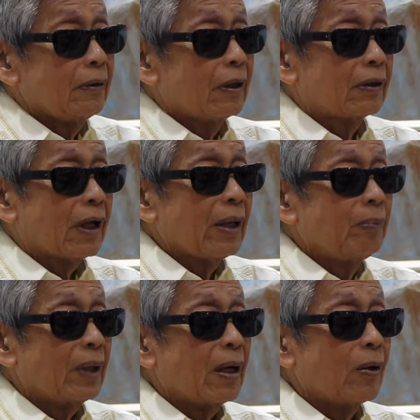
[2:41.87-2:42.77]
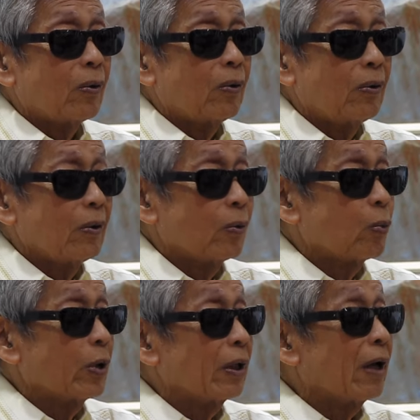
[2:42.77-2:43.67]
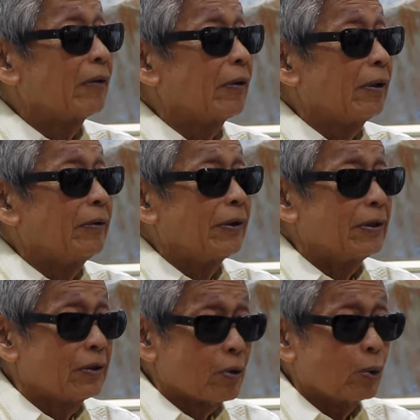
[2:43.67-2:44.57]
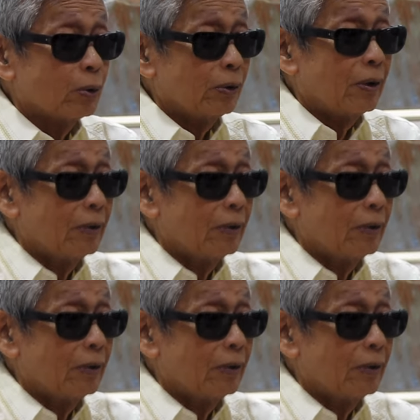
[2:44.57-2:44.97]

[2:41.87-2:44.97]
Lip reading: that I am now 100 years old.